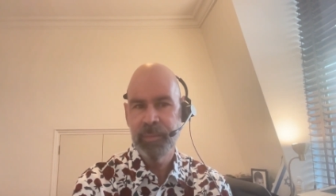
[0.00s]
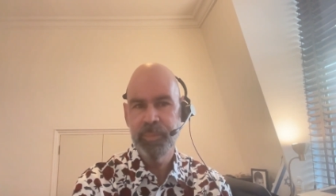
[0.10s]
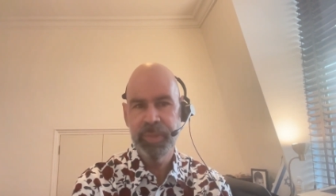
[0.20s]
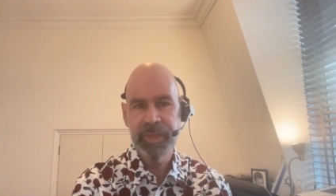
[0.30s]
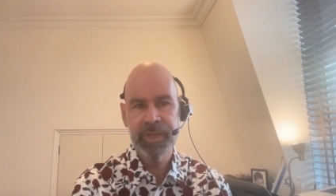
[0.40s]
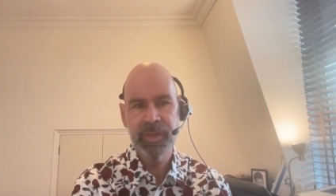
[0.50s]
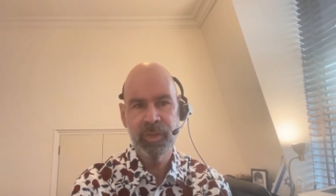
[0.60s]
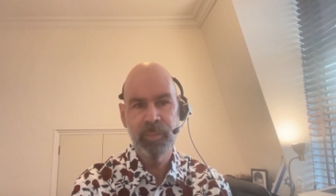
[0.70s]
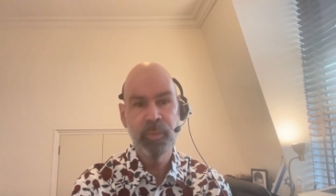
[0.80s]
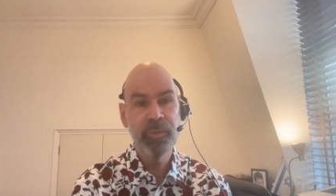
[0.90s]

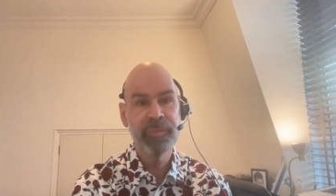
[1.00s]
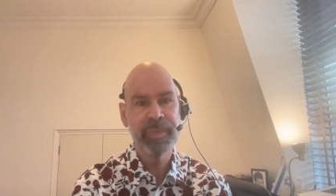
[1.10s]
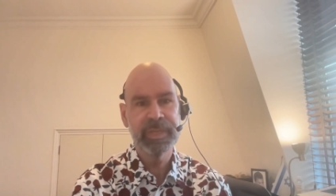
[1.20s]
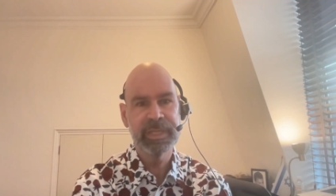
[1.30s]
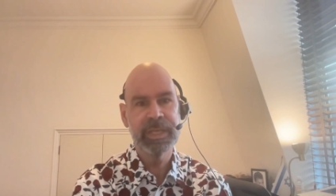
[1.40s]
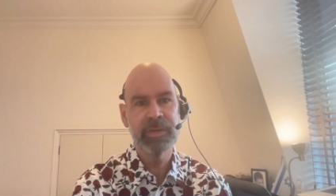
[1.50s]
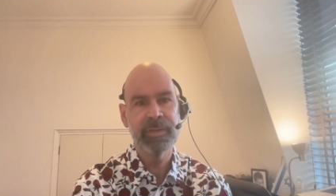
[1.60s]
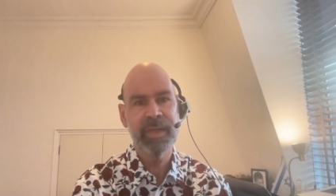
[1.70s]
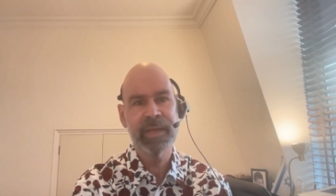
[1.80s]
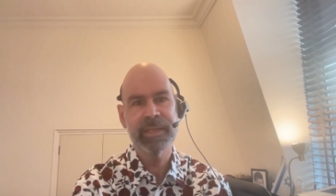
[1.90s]
political movement
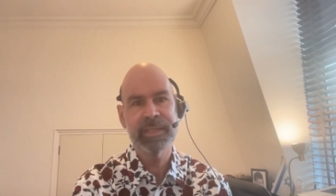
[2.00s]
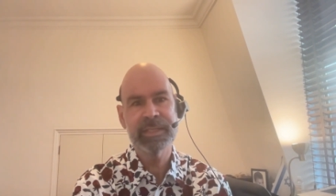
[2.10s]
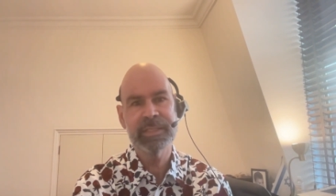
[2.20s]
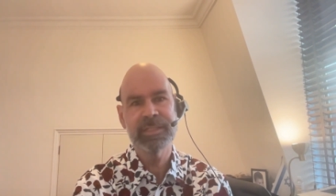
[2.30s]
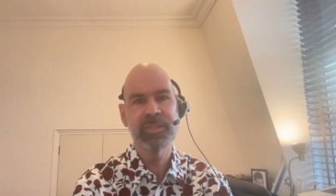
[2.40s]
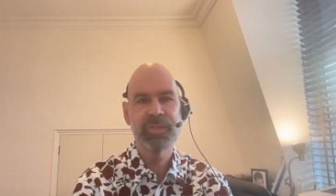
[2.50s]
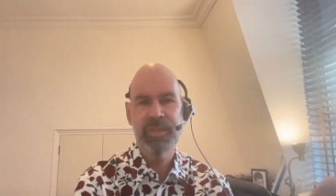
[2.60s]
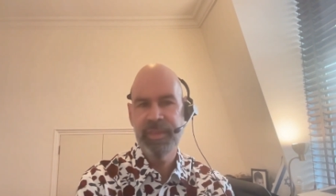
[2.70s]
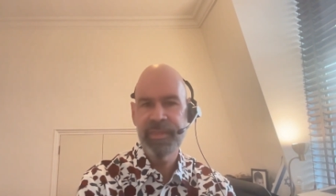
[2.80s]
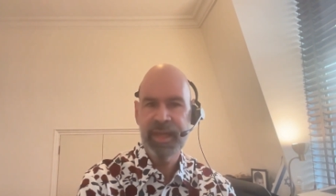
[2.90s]
here that is
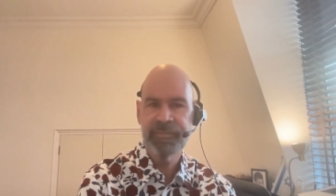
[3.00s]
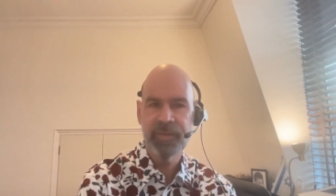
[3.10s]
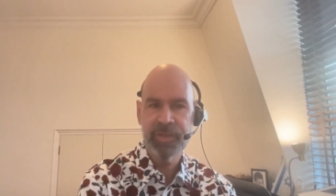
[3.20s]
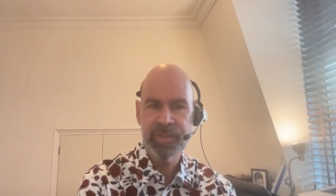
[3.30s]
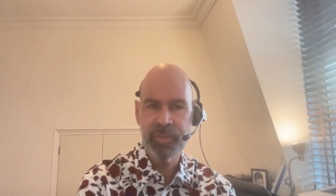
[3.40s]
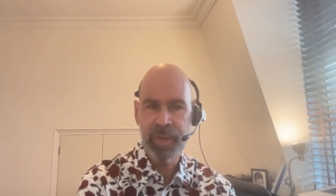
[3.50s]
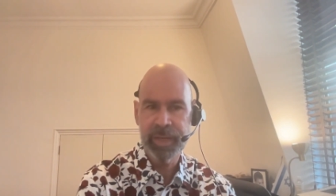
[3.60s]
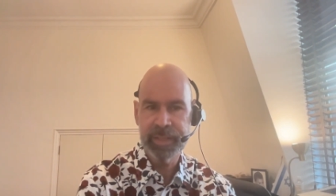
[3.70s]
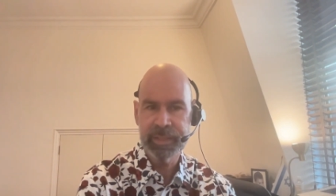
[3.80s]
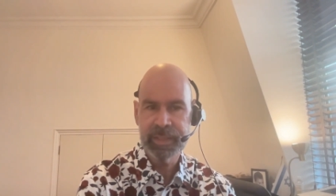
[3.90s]
that far to the
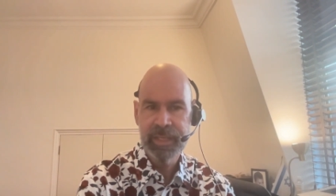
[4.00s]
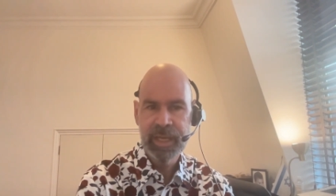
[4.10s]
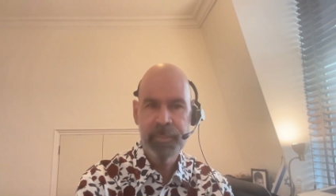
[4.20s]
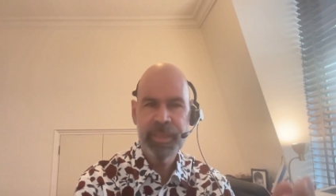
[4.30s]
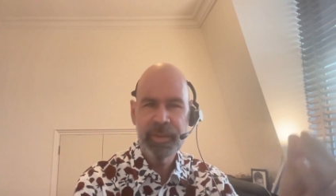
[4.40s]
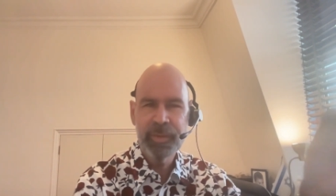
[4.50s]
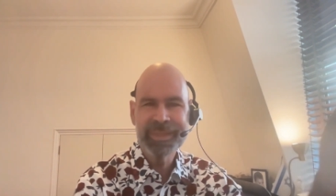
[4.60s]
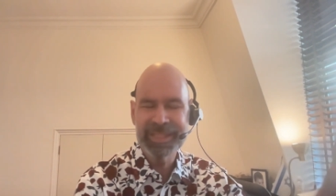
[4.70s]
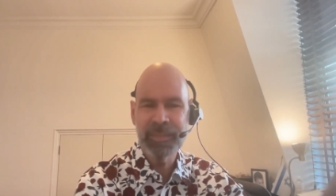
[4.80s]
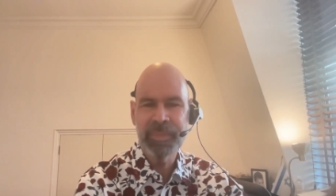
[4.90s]
right. I mean, there
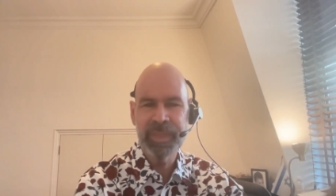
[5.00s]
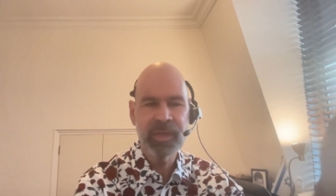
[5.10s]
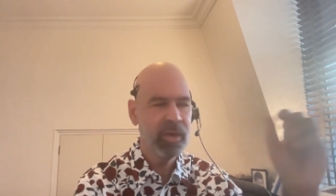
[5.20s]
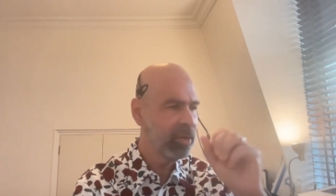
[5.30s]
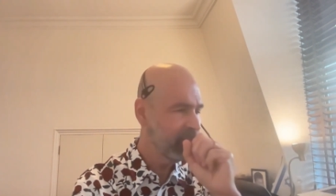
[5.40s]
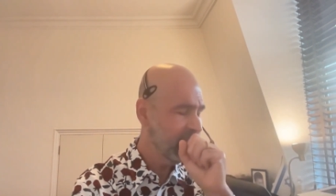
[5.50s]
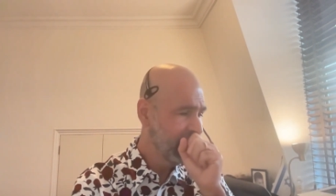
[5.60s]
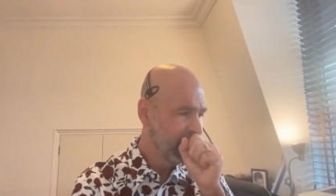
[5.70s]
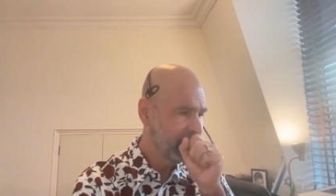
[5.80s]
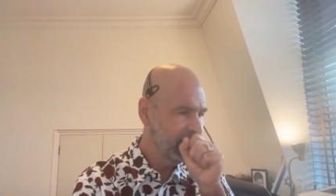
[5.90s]
is something called,
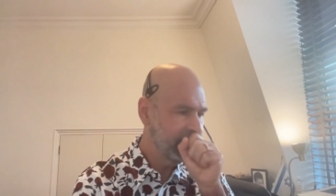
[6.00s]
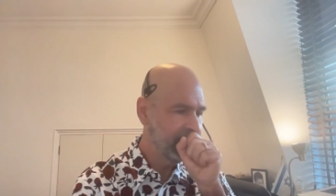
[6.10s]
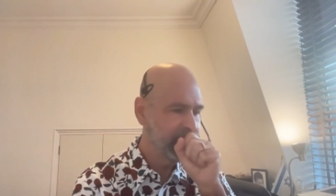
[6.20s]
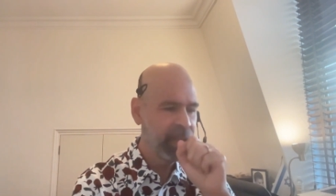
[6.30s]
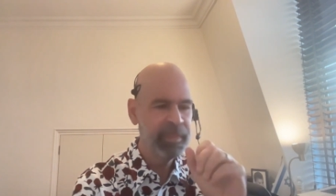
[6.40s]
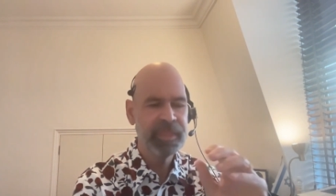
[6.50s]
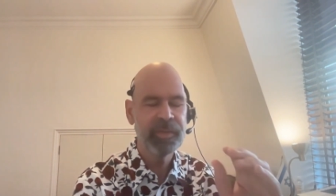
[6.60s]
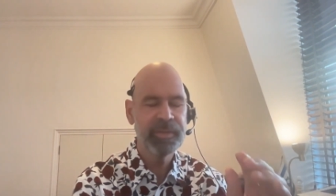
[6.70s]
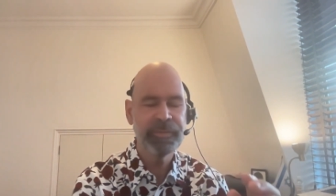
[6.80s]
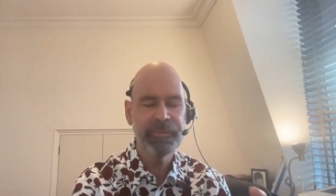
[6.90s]

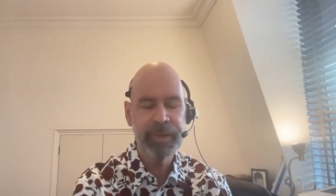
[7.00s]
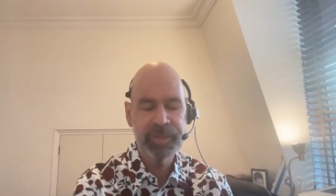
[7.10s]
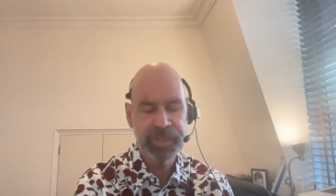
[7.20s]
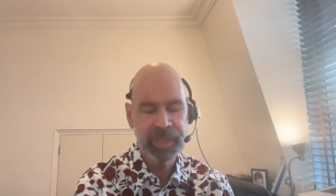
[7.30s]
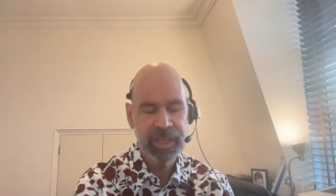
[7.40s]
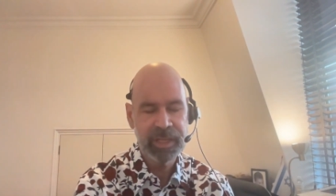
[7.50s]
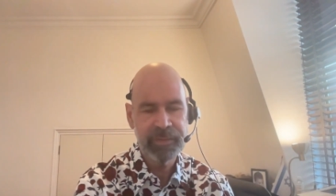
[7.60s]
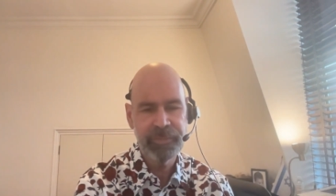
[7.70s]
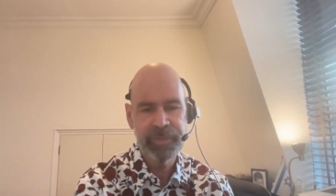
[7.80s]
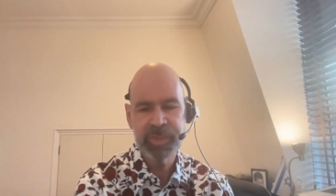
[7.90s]
they're
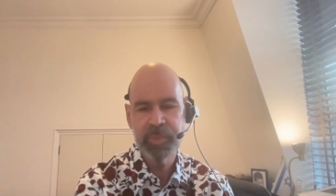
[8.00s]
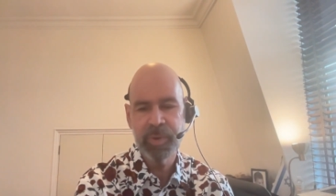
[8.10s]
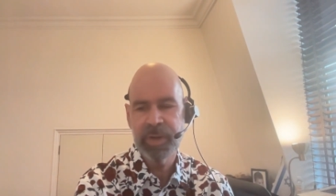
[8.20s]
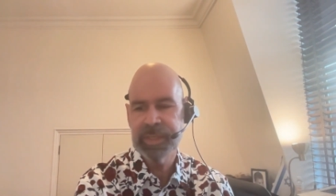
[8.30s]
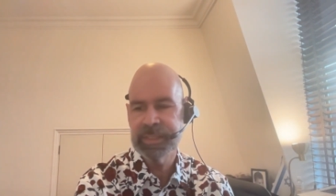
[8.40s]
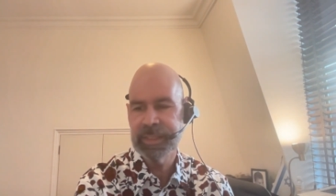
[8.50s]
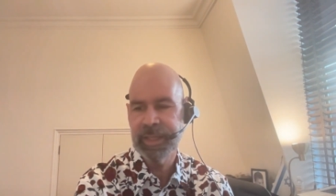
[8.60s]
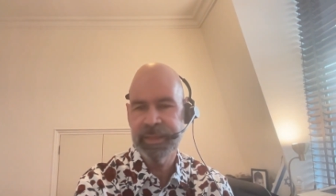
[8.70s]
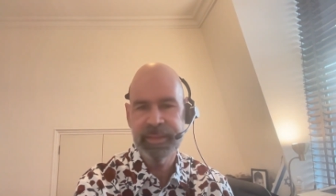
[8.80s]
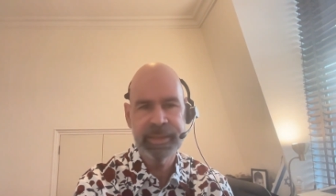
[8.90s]
fringe parties
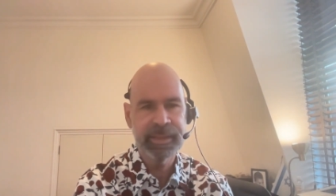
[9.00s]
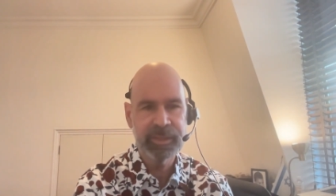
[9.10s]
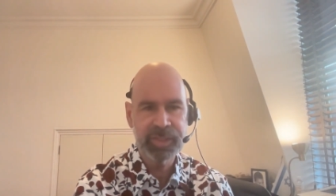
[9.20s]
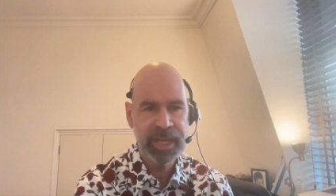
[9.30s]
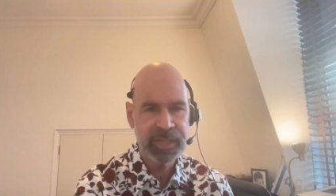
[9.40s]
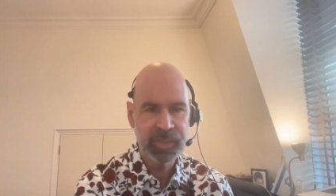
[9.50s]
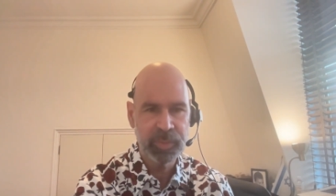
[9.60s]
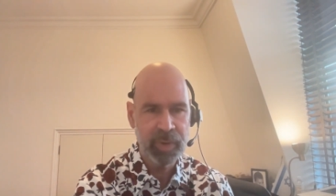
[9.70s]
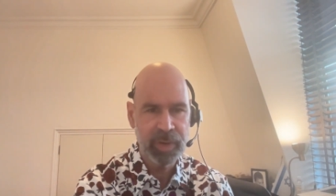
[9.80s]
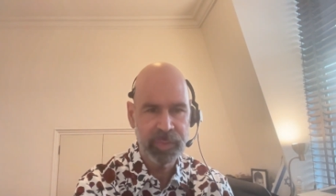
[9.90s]
like the English National
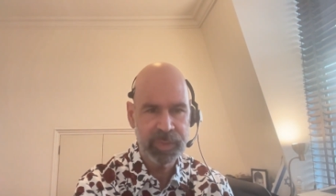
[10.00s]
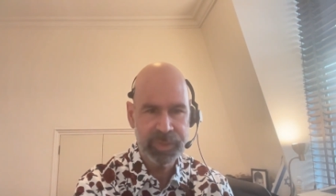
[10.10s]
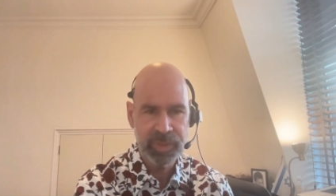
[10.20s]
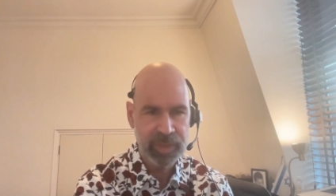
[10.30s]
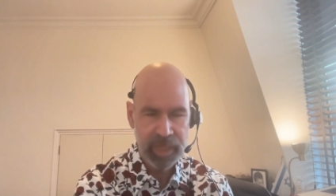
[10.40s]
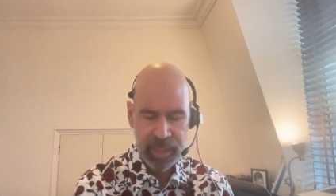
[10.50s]
Party, which are,